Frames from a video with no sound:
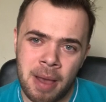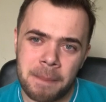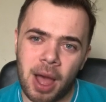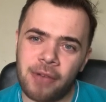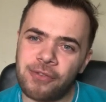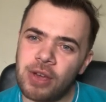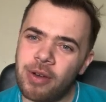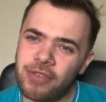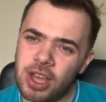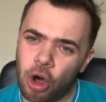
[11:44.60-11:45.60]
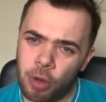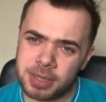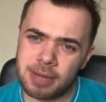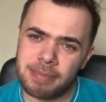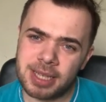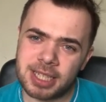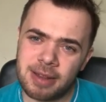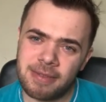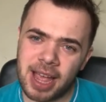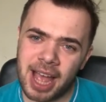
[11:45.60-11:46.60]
But I think with the optimism they